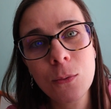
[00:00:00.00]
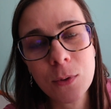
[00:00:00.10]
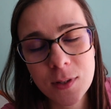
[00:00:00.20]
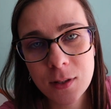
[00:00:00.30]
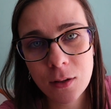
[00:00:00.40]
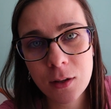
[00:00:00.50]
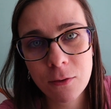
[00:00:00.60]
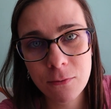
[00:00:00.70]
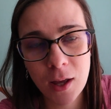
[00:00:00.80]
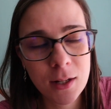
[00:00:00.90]
was still in
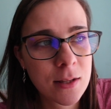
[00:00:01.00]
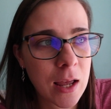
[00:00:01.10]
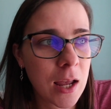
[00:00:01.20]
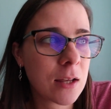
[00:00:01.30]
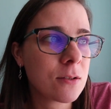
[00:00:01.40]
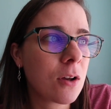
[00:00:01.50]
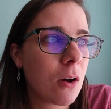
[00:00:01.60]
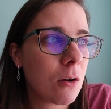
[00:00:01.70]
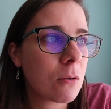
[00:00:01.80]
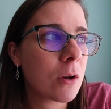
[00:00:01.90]
effect, the Hays
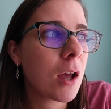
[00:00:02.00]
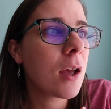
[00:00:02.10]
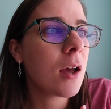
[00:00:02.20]
Code